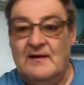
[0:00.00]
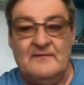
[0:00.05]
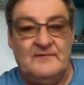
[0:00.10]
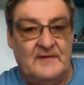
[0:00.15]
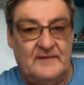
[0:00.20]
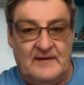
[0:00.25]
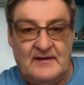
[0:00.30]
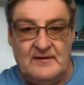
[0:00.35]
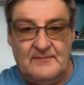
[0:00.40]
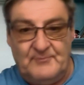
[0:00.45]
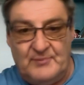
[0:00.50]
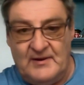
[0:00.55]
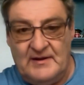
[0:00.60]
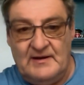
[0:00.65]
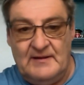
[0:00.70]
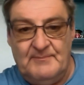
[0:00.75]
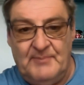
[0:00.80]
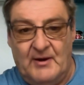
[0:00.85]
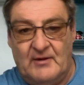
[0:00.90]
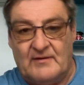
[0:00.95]
Then they're
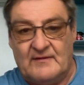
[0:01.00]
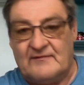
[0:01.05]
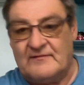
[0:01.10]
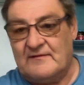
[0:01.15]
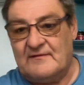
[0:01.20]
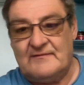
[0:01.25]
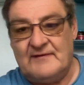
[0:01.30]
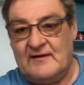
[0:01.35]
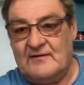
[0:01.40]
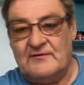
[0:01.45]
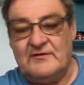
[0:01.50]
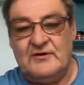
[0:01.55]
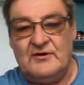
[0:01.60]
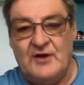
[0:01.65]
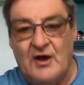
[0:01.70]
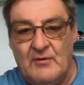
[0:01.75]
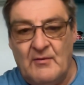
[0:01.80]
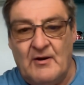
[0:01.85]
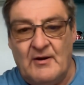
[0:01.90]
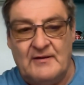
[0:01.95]
completely bollocks because they've got
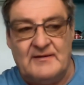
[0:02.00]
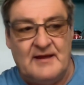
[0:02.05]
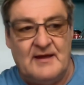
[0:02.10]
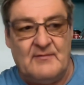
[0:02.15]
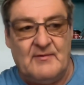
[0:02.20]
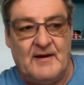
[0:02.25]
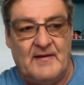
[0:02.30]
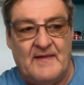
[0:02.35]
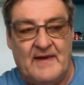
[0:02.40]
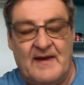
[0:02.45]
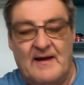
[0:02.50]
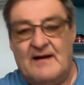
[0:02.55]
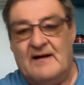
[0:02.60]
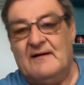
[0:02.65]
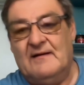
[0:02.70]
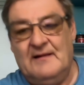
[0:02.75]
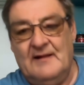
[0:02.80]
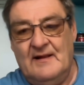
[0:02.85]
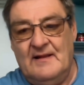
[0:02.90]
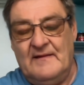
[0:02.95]
no idea where they
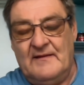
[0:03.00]
are.